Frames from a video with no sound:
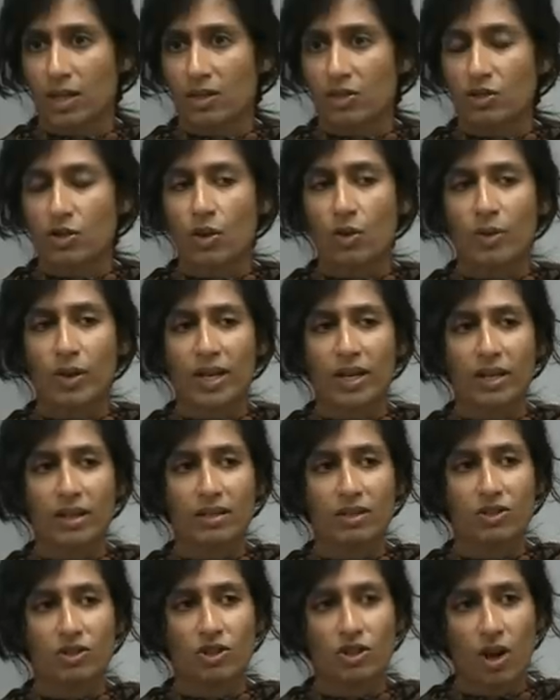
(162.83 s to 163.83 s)
So
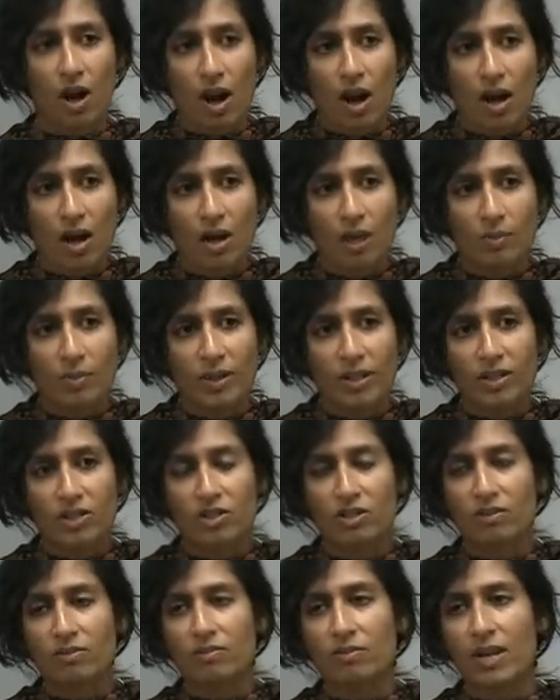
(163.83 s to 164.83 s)
his job is
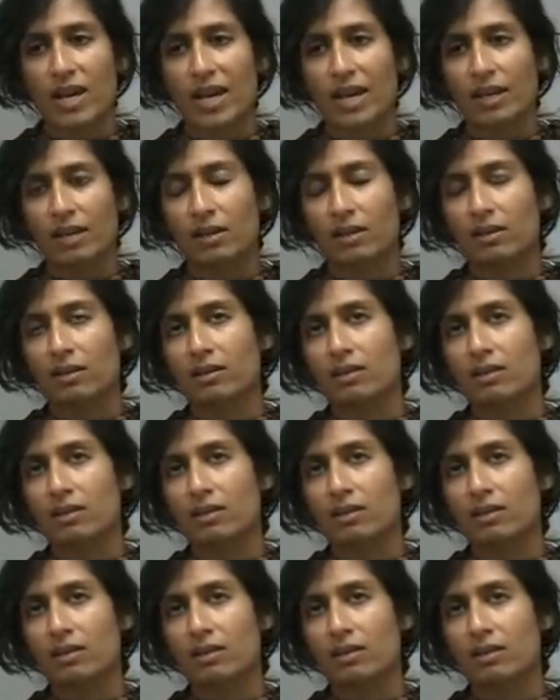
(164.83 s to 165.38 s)
to make